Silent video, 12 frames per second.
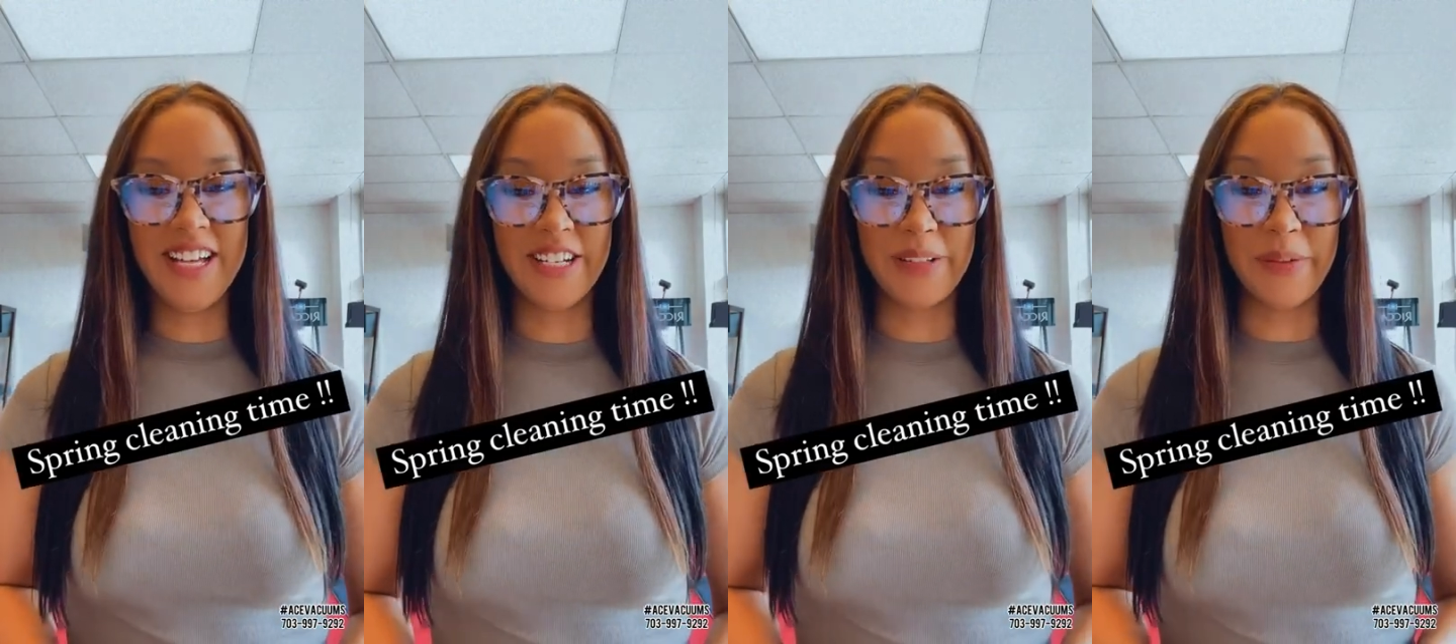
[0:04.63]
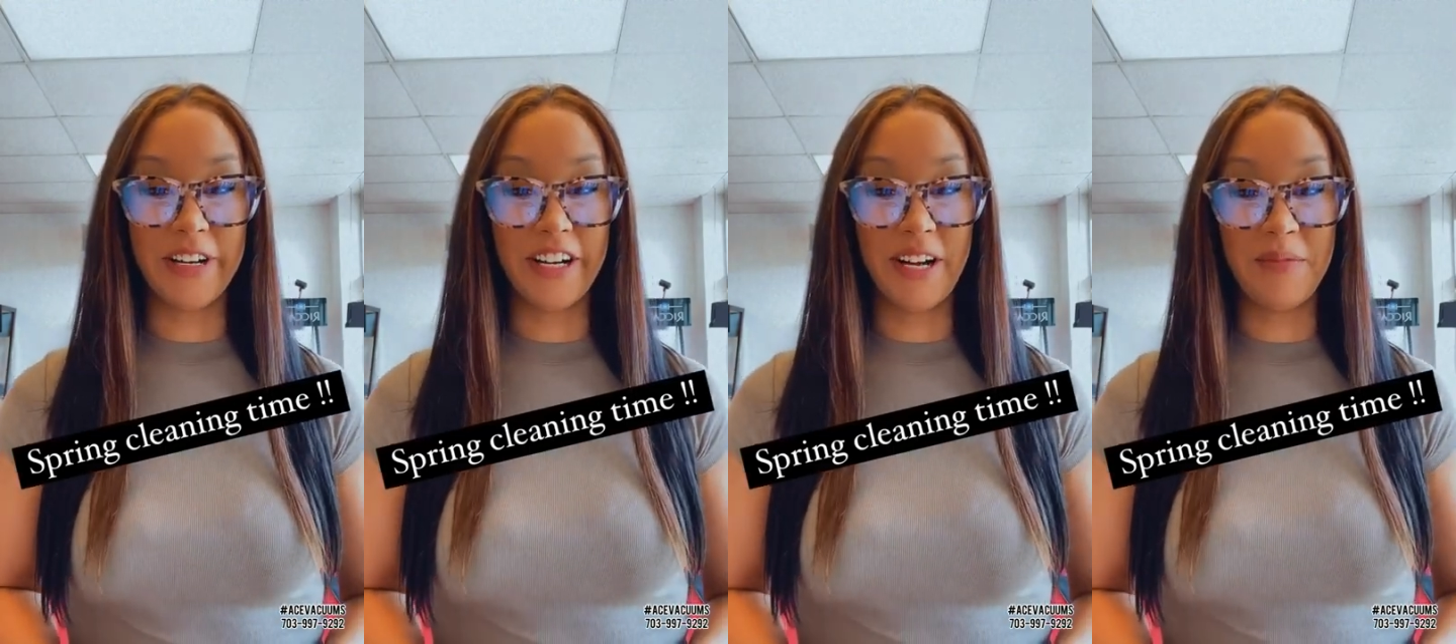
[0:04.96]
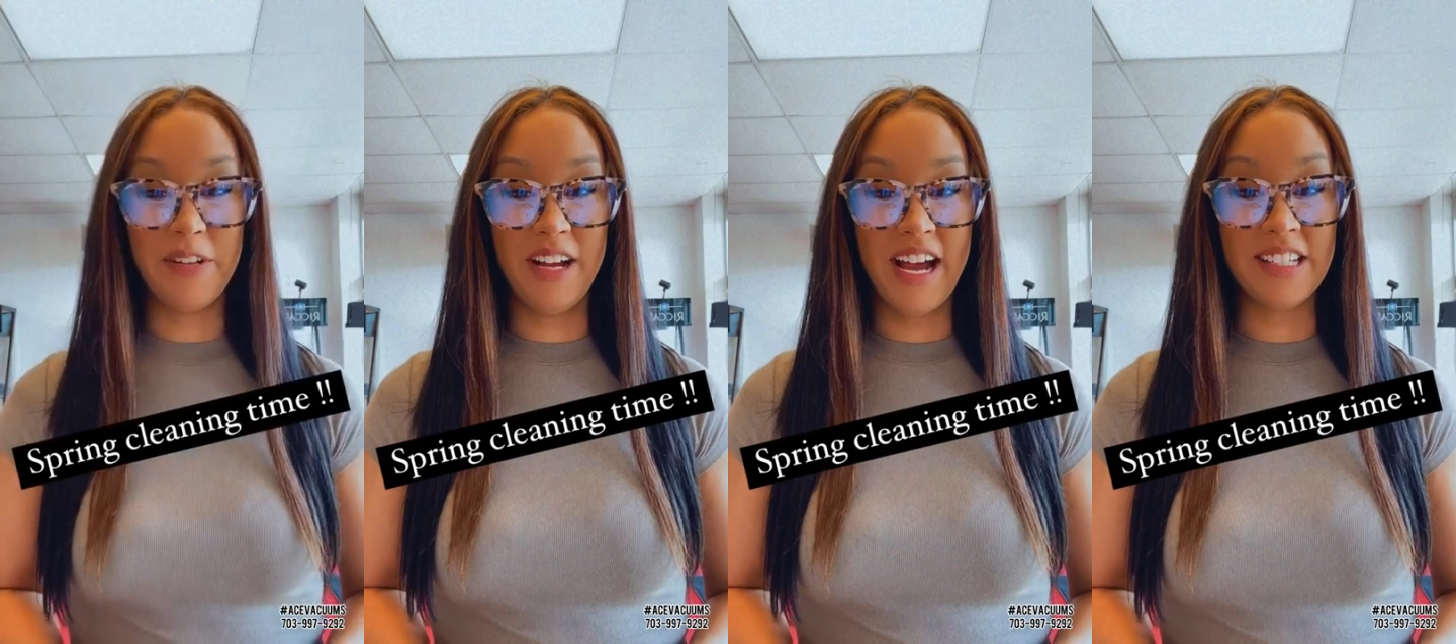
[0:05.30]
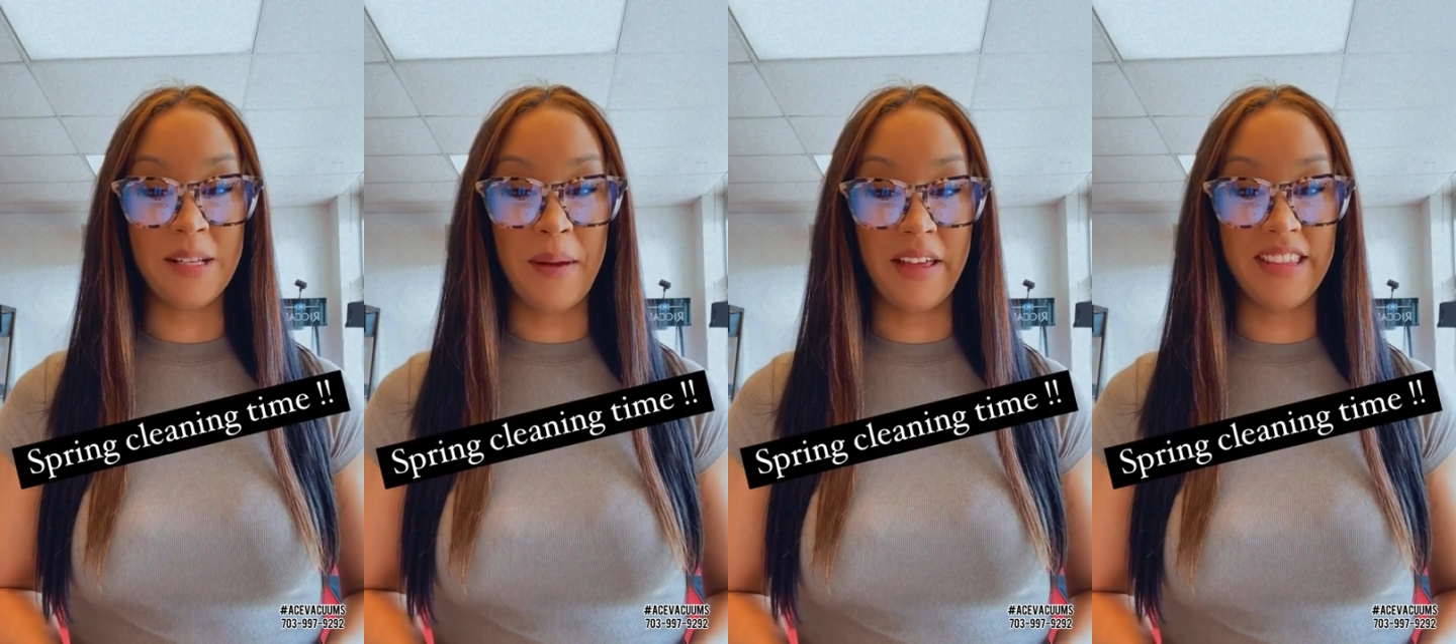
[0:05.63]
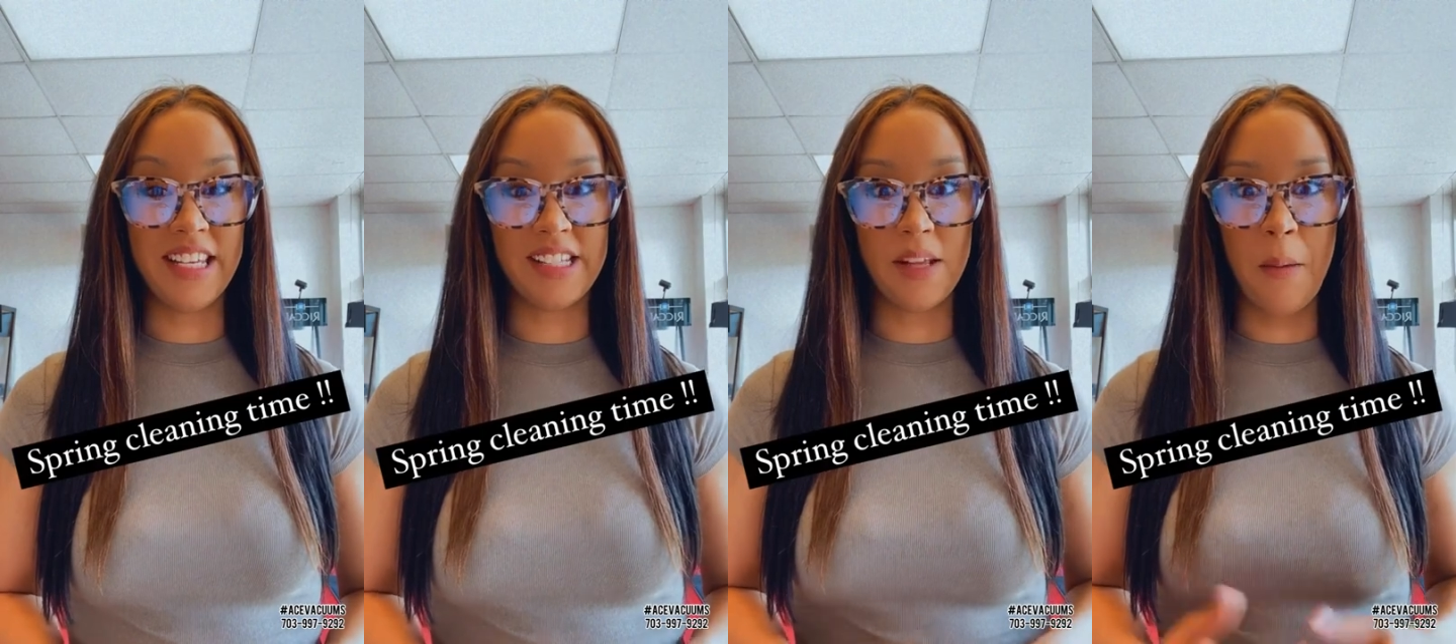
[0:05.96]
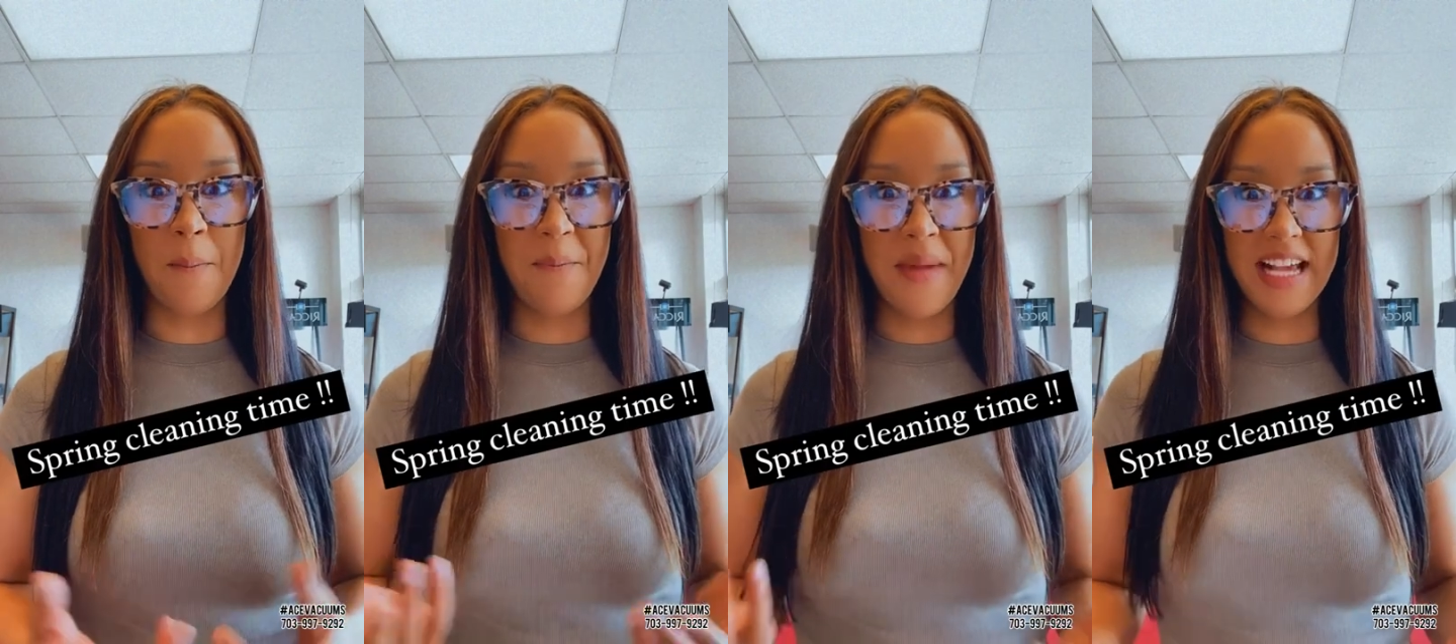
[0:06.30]
Just wanted to come to you guys about this
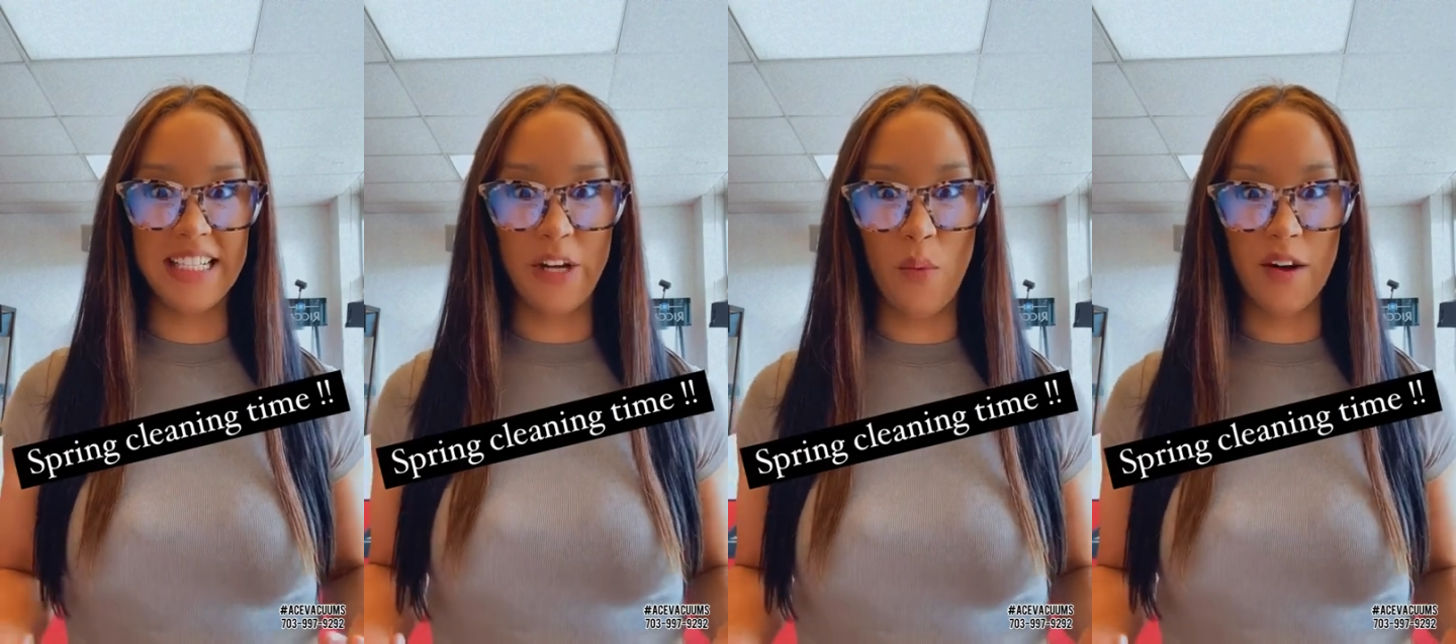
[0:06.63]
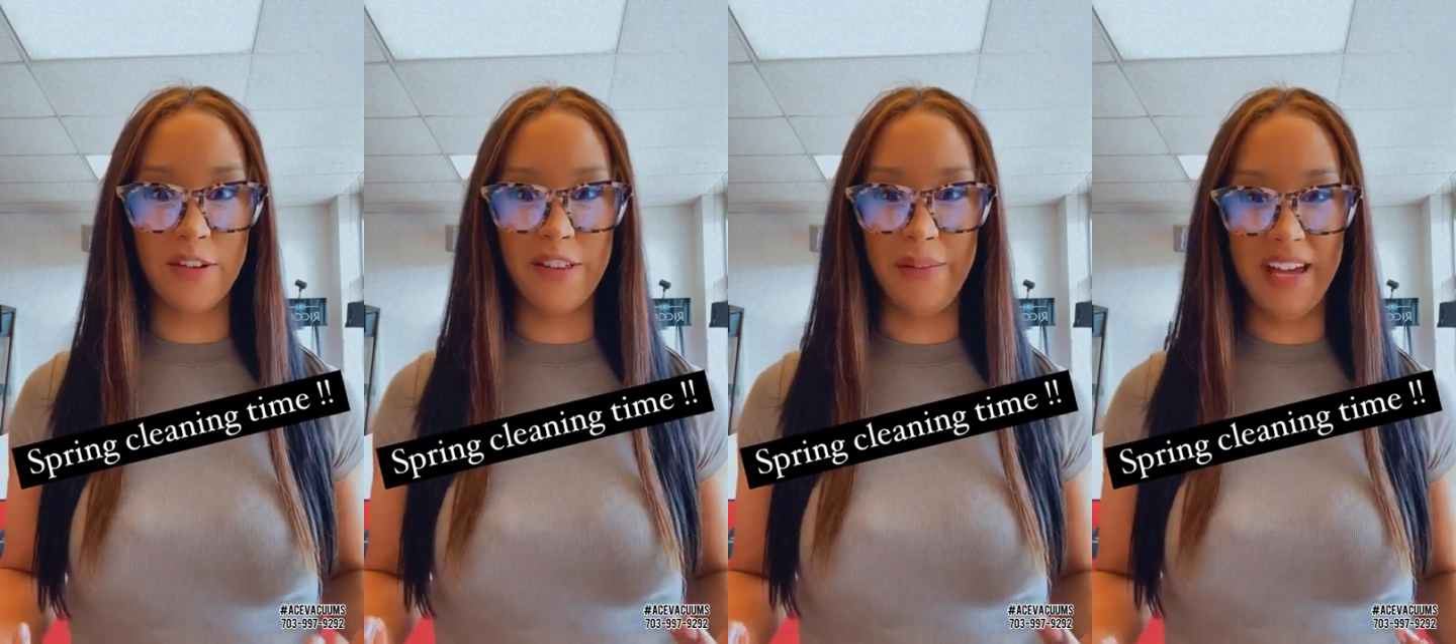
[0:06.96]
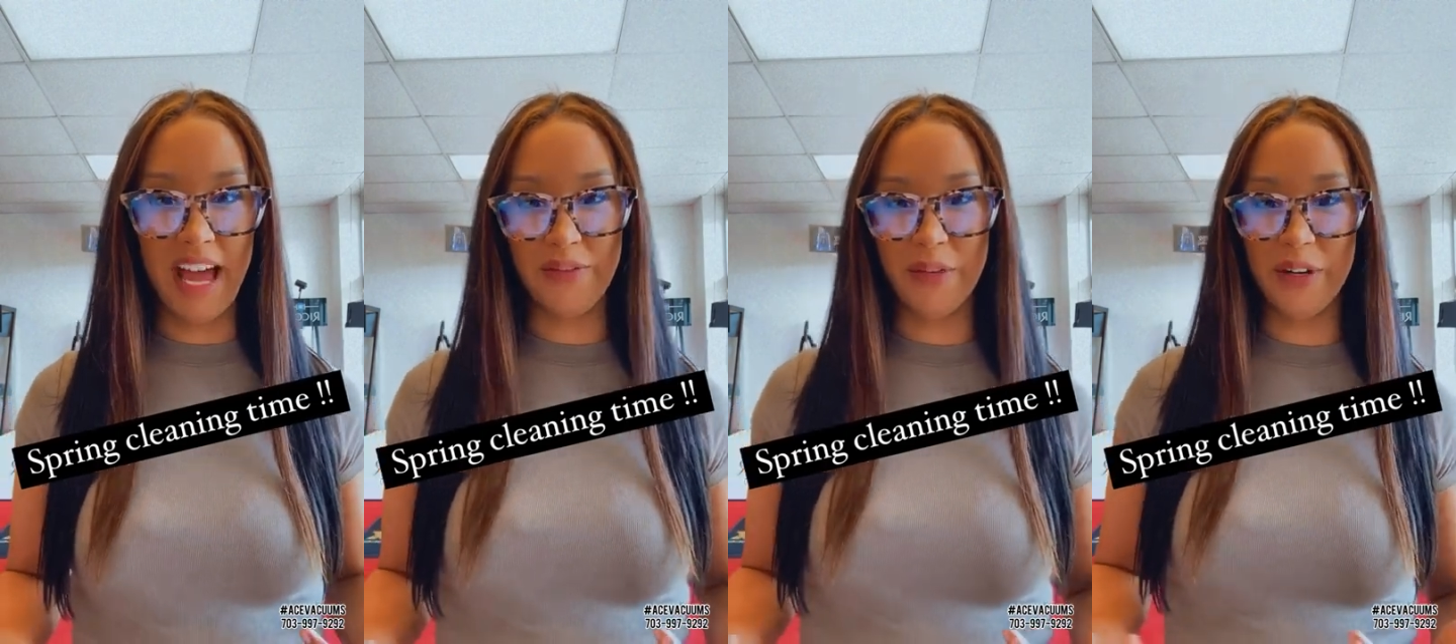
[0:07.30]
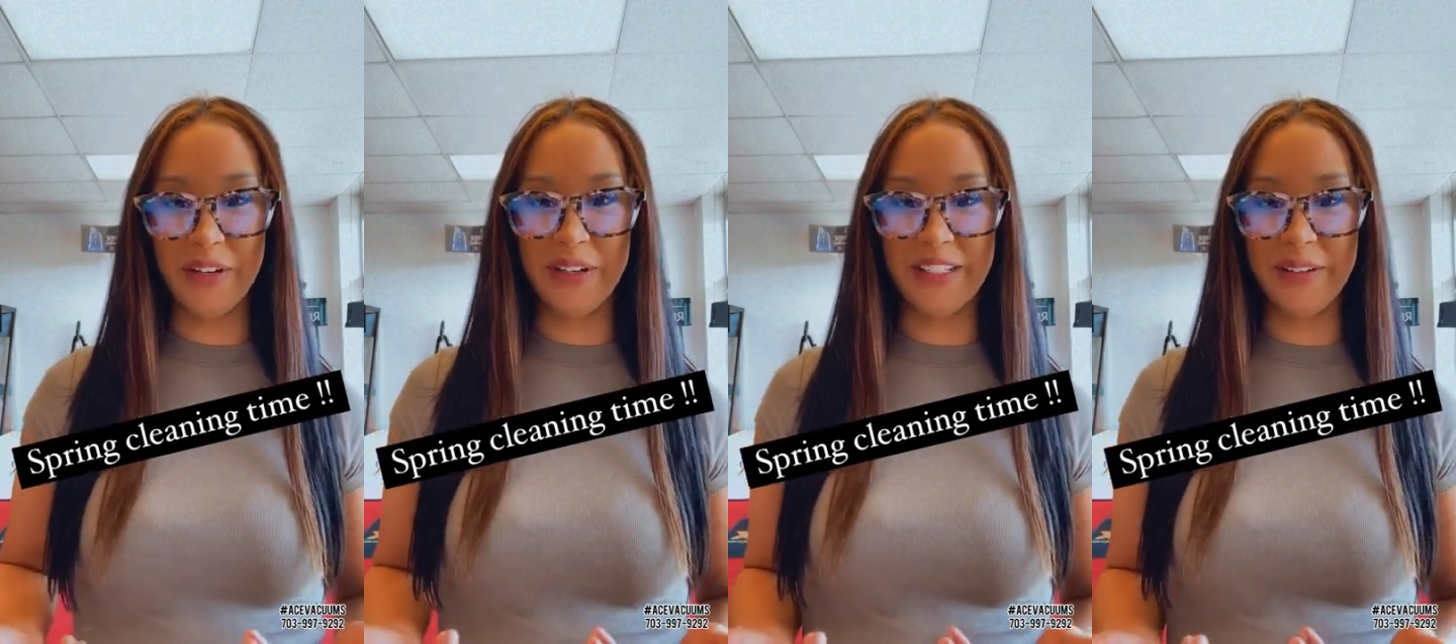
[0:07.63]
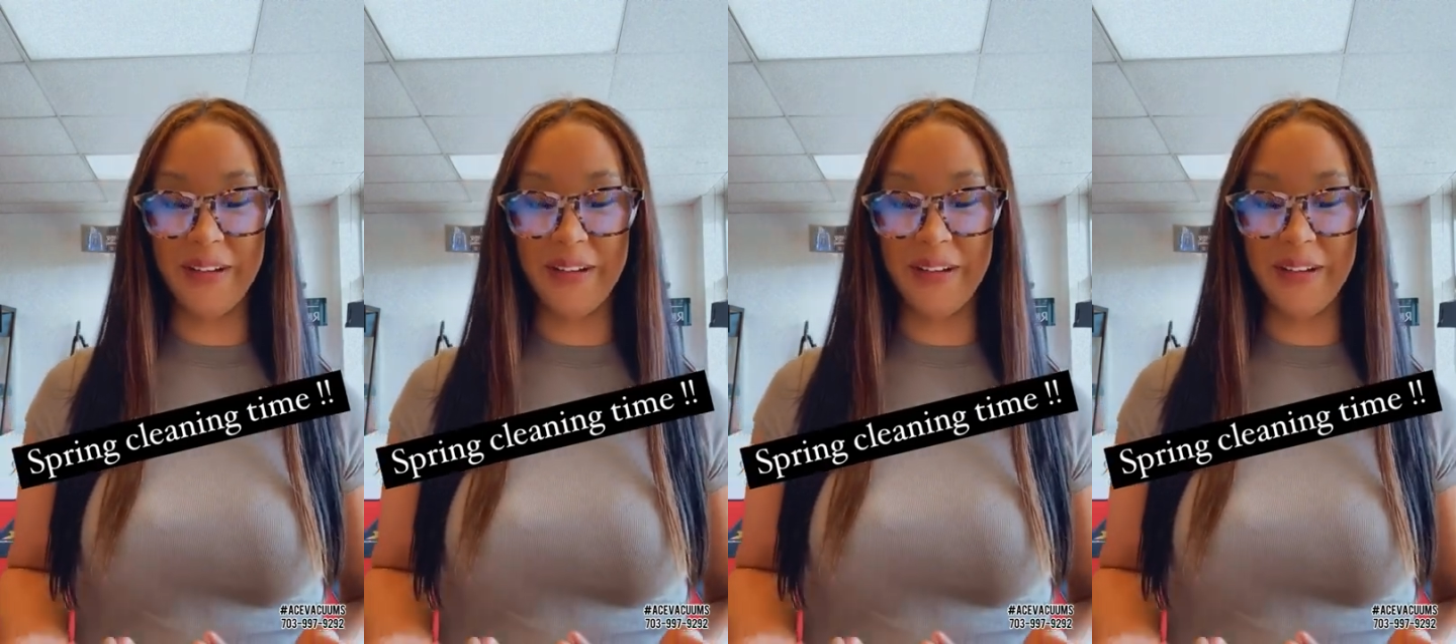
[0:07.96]
amazing weather that we have going on.